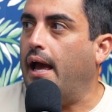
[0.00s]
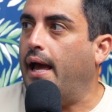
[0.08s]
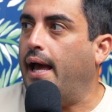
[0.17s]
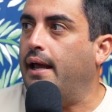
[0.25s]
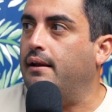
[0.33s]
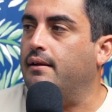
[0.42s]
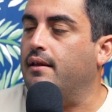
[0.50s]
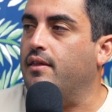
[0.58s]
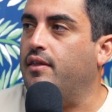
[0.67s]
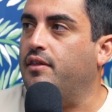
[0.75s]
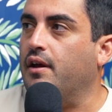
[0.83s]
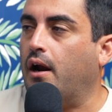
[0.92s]
And
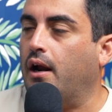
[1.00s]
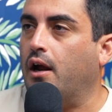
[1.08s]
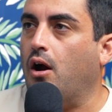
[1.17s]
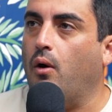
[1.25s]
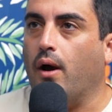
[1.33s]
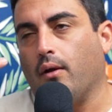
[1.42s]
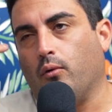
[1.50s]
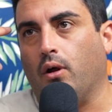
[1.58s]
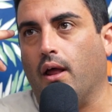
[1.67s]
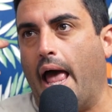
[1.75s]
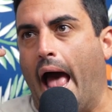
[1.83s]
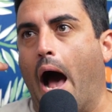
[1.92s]
they're going to go,
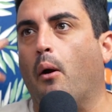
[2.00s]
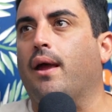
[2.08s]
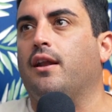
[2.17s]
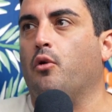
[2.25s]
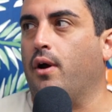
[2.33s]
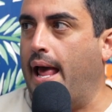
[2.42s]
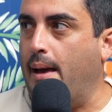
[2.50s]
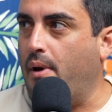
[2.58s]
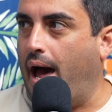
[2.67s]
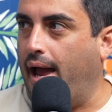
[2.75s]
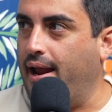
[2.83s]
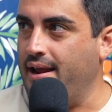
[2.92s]
well, how into it am
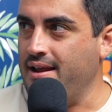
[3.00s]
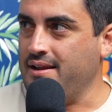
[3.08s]
I?